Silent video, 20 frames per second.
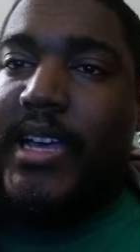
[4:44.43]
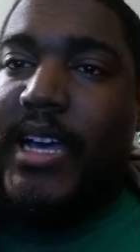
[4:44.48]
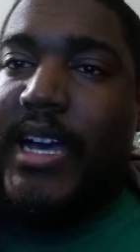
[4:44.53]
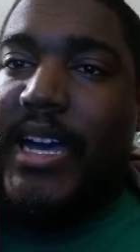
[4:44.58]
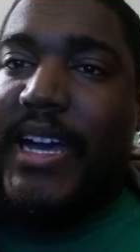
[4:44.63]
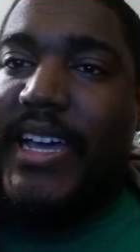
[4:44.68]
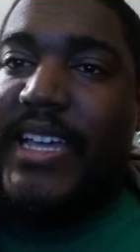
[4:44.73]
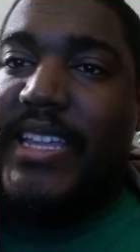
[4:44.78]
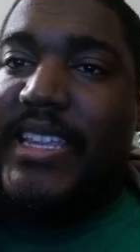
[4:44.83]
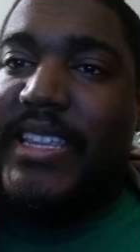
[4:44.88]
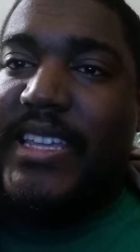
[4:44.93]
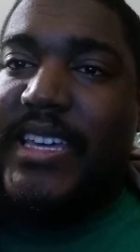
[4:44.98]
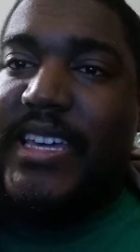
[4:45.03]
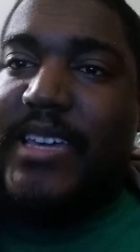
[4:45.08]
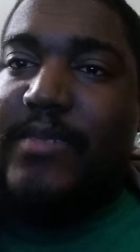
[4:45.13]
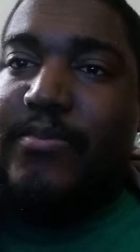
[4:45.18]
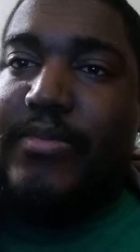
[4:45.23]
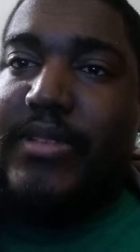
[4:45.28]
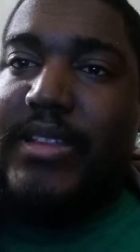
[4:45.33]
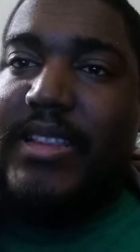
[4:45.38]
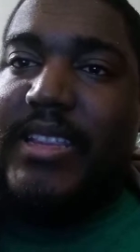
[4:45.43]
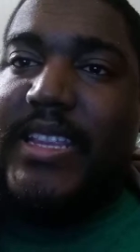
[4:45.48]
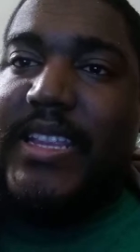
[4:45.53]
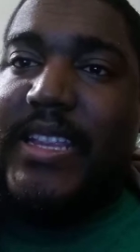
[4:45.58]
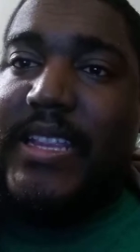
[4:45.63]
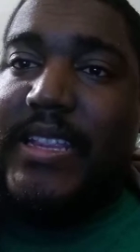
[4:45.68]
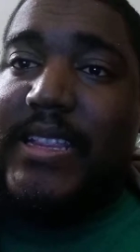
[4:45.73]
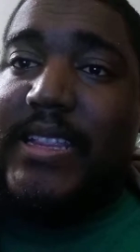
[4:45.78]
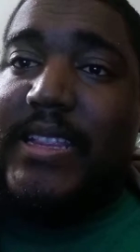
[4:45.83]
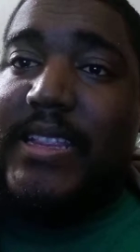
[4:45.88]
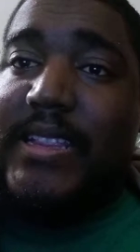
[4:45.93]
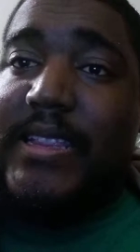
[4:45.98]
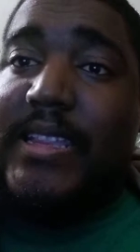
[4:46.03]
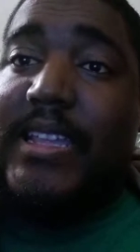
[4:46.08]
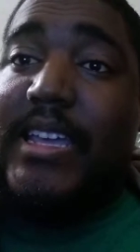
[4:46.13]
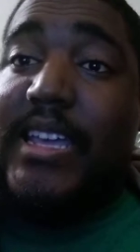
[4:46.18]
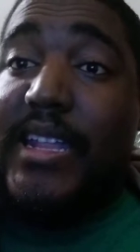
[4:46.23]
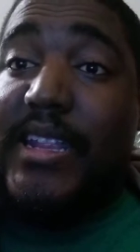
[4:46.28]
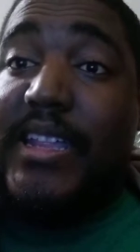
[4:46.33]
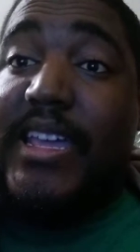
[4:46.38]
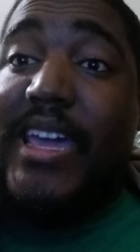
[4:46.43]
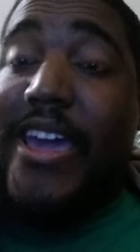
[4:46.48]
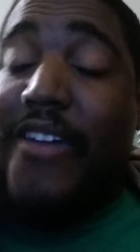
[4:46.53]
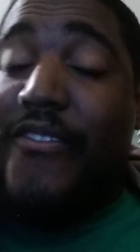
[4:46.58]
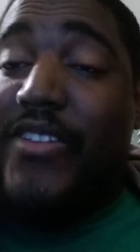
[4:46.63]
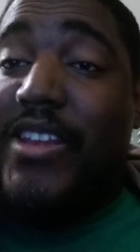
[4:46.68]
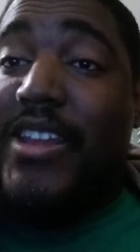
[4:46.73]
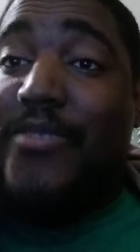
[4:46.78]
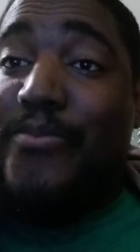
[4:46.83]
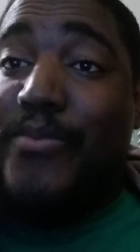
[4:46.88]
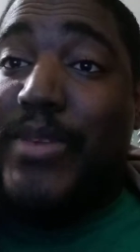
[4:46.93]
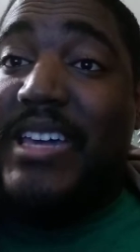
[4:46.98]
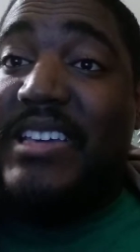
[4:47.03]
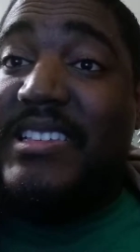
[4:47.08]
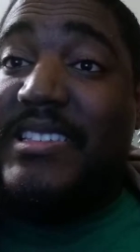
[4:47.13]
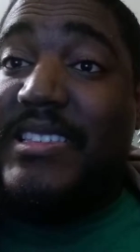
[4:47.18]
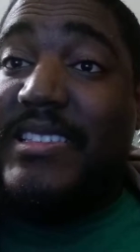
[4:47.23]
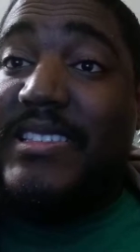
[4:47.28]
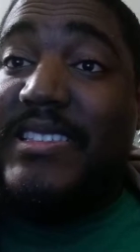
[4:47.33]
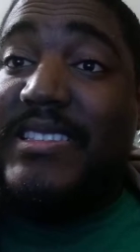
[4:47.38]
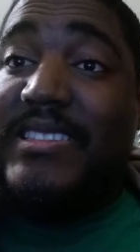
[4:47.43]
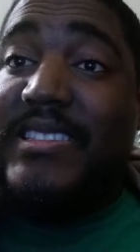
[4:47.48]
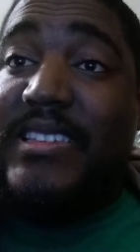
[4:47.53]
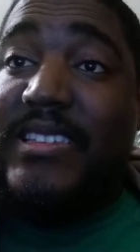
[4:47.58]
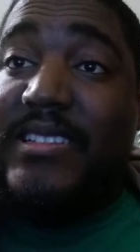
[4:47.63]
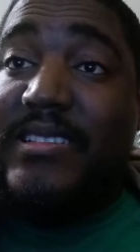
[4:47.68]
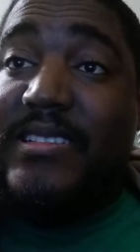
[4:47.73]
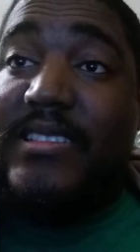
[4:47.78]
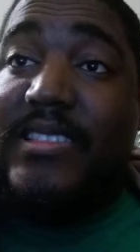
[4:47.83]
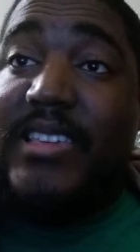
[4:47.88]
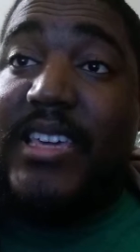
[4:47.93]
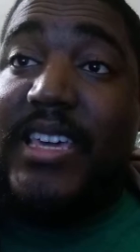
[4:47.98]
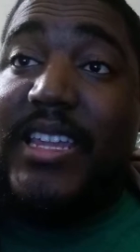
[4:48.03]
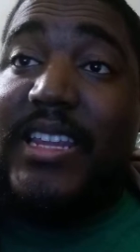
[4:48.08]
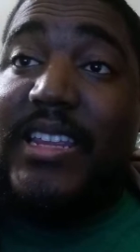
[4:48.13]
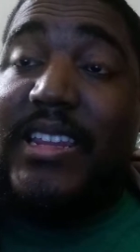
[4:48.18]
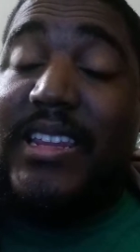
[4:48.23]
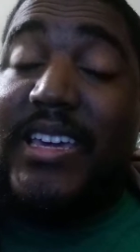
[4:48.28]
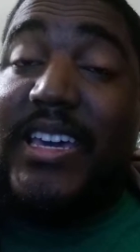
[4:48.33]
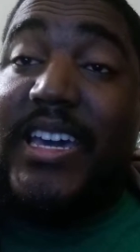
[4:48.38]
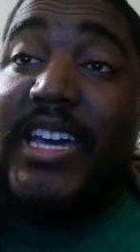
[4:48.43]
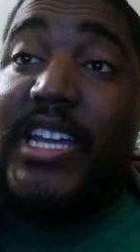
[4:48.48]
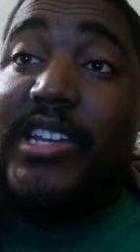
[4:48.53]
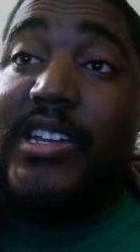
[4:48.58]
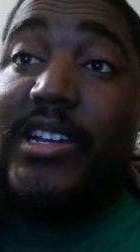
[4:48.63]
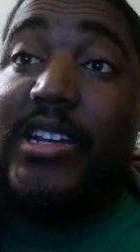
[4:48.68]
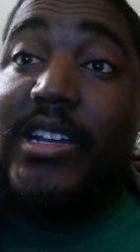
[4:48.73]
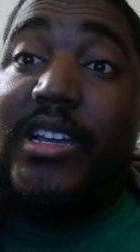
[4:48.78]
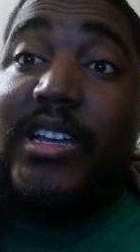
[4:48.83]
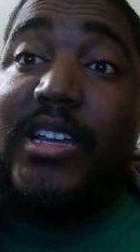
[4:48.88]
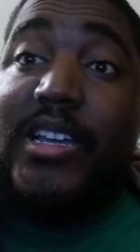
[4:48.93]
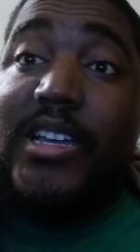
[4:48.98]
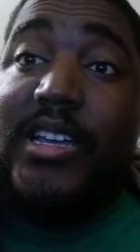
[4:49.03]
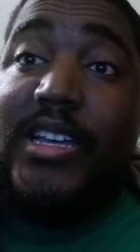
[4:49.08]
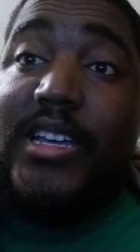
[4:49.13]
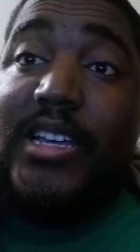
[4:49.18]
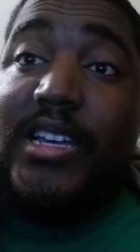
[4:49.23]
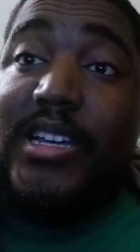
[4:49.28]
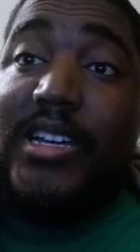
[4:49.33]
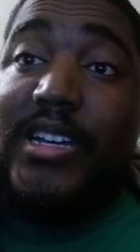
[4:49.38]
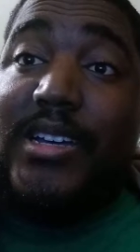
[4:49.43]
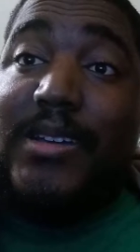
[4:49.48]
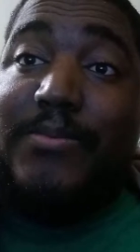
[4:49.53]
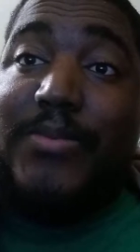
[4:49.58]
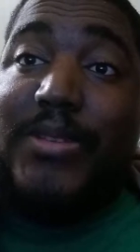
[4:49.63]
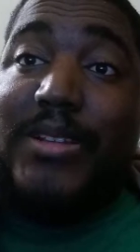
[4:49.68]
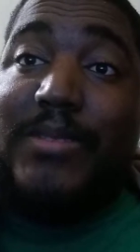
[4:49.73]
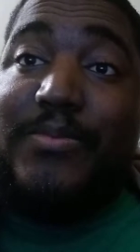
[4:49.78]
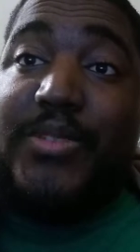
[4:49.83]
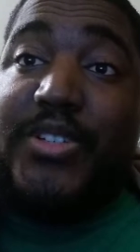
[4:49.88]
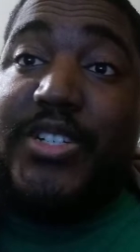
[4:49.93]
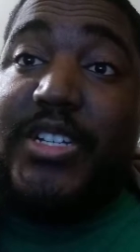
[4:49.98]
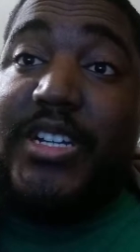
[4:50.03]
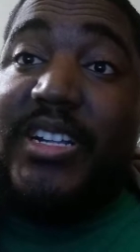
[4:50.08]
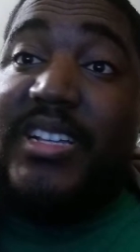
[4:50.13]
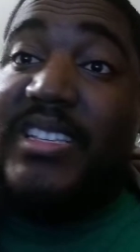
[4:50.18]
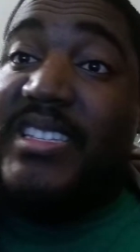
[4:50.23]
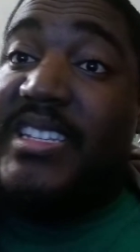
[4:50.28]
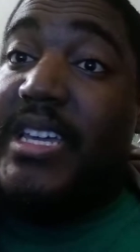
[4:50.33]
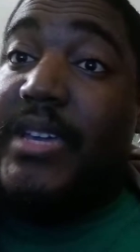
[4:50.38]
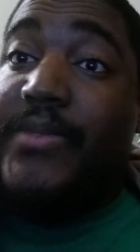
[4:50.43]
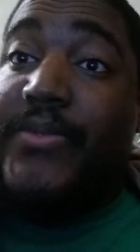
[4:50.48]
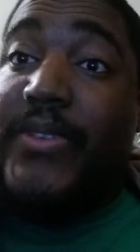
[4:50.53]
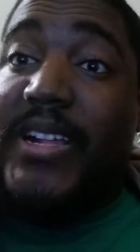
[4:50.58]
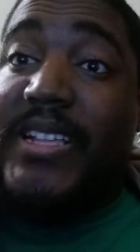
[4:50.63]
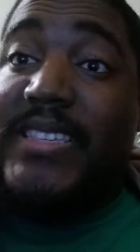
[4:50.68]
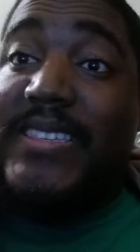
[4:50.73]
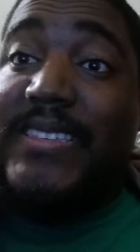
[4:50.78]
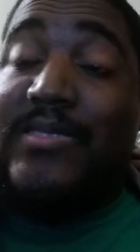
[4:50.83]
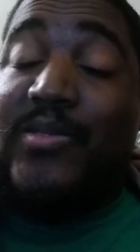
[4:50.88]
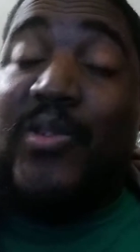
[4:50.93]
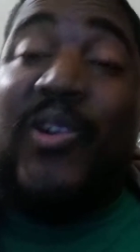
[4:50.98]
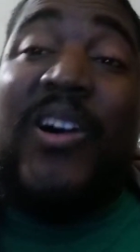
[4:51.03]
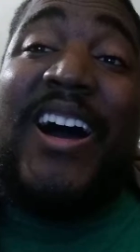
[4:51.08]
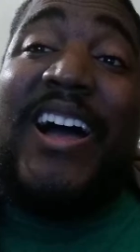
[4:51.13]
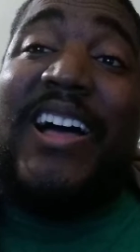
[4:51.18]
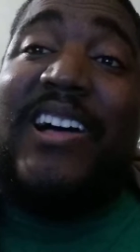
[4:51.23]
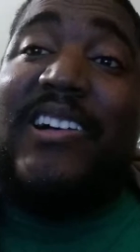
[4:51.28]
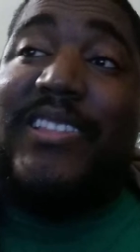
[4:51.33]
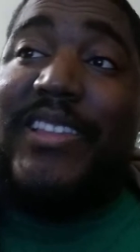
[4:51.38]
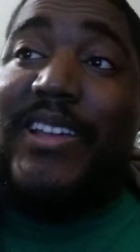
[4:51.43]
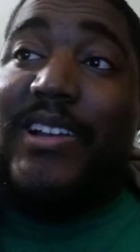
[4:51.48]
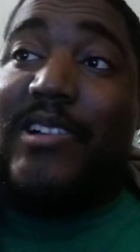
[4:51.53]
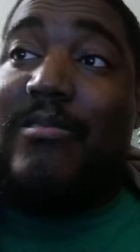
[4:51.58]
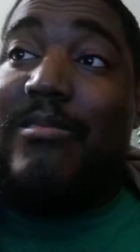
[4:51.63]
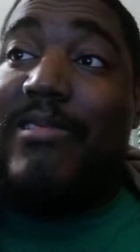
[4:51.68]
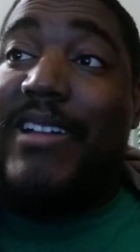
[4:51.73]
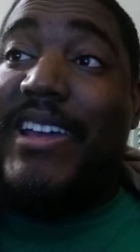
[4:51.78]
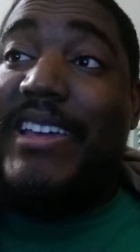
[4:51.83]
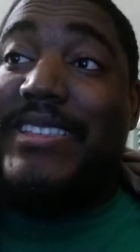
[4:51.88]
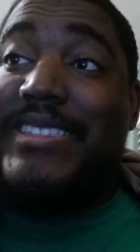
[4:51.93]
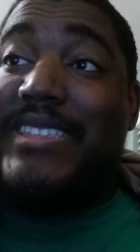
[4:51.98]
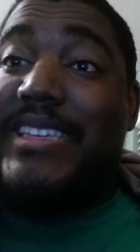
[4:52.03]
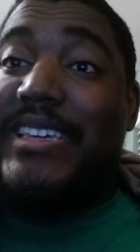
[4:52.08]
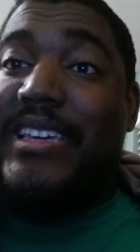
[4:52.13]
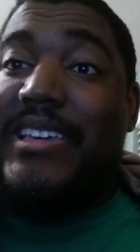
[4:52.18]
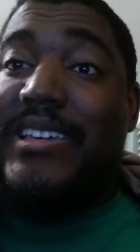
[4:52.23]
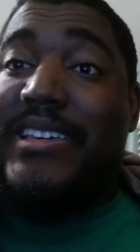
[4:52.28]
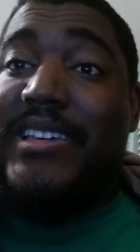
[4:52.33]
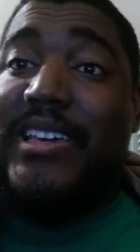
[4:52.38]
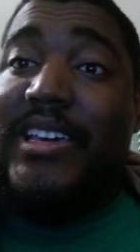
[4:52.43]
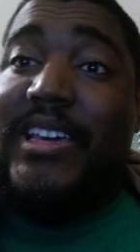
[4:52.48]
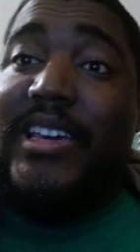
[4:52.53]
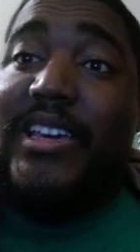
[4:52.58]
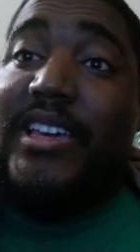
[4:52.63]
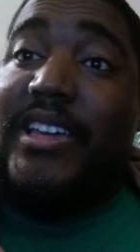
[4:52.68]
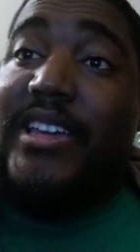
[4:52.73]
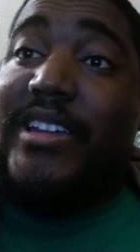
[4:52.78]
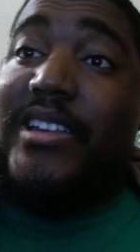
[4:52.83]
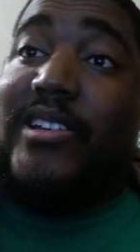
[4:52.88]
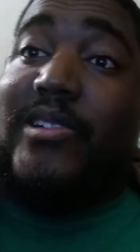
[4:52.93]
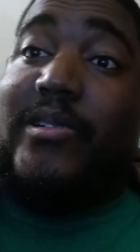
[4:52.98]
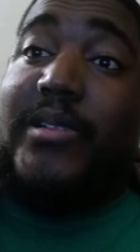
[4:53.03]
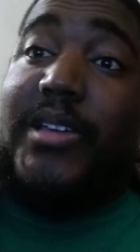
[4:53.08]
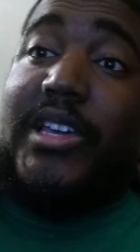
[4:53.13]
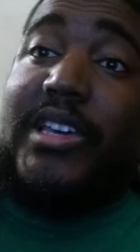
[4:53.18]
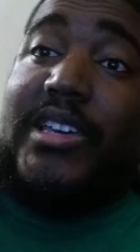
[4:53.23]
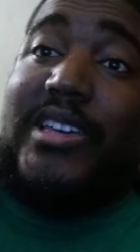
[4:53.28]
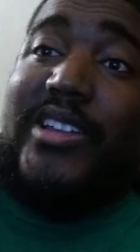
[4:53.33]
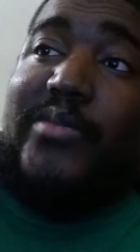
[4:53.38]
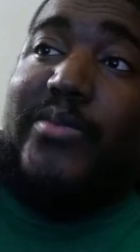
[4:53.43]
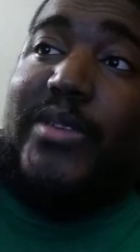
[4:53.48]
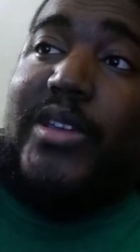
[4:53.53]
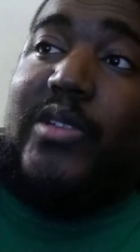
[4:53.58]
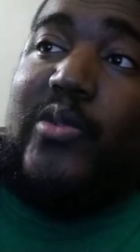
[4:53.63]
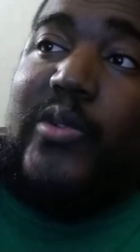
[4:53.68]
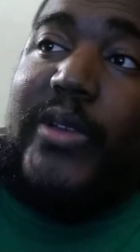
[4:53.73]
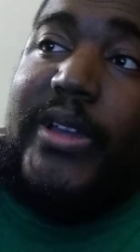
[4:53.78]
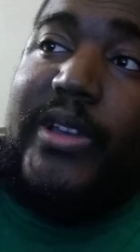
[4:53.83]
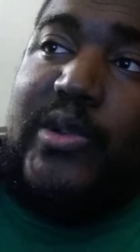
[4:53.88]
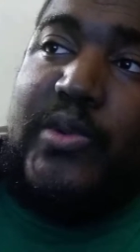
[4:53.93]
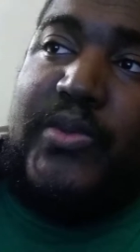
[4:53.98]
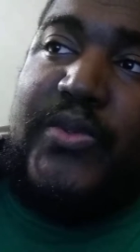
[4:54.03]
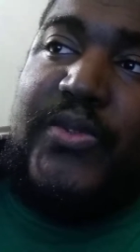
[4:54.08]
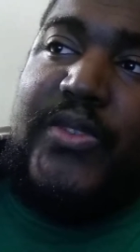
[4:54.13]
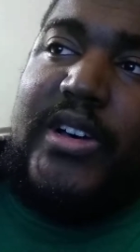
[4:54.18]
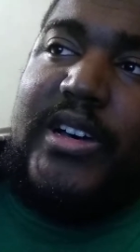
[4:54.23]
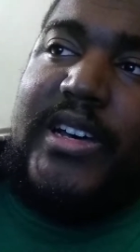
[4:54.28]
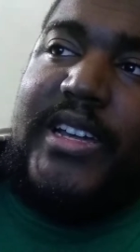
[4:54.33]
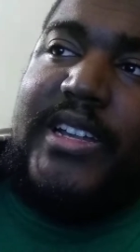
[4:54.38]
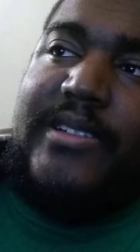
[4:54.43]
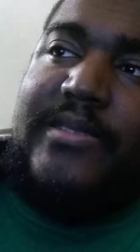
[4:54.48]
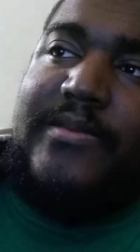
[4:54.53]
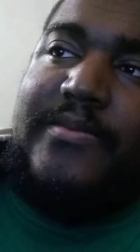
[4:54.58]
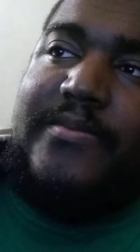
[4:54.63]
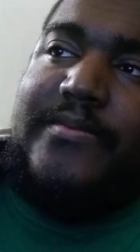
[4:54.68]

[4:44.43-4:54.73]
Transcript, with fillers: I think, but they they have enough pieces to get it together. Um, but Virginia's defense is wild. They're crazy. You know, it could be real fun